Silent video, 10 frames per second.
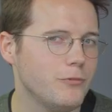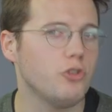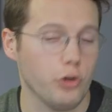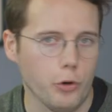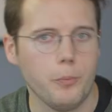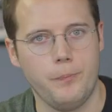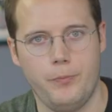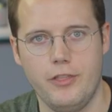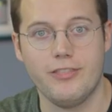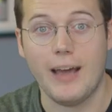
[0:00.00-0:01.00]
Sure,
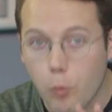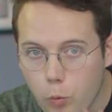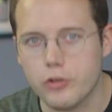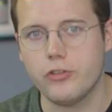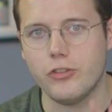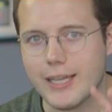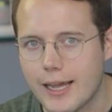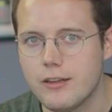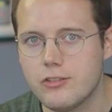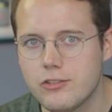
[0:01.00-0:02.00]
that was the
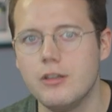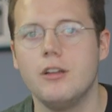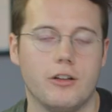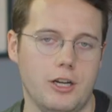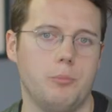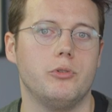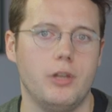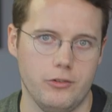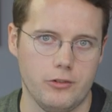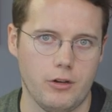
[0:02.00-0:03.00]
case a couple
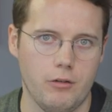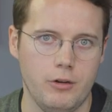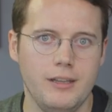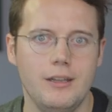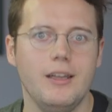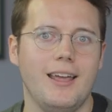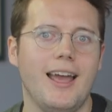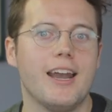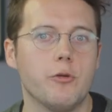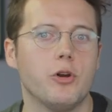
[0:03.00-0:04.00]
years ago.
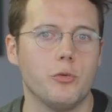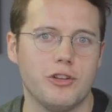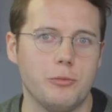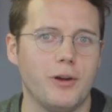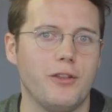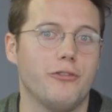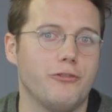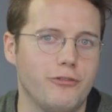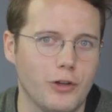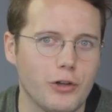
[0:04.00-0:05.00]
Anyone who wanted to buy the
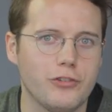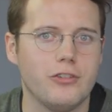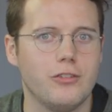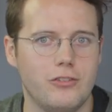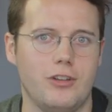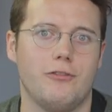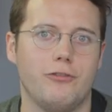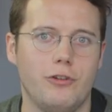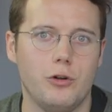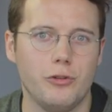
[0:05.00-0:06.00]
first Z
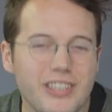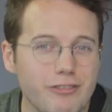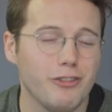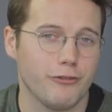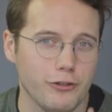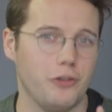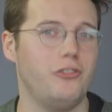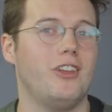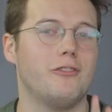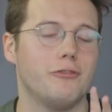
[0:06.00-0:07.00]
Fold, even the first
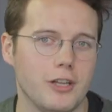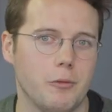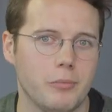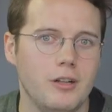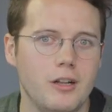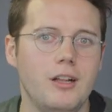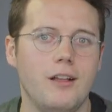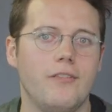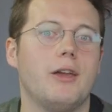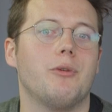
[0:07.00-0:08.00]
Z Flip,
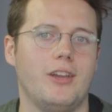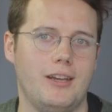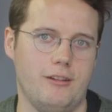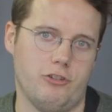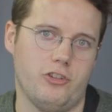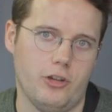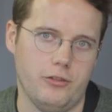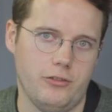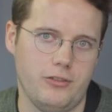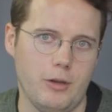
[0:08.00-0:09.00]
they were taking a
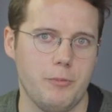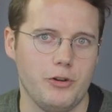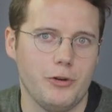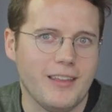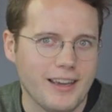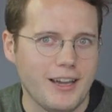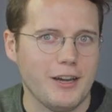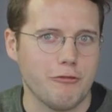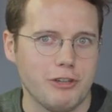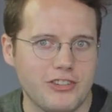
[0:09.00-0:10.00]
chance. They were doing that
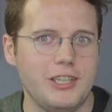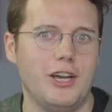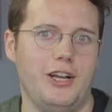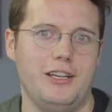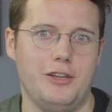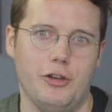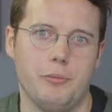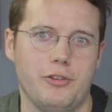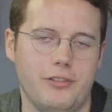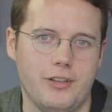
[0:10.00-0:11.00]
kind of risky early
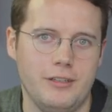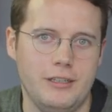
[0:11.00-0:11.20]
adopter thing.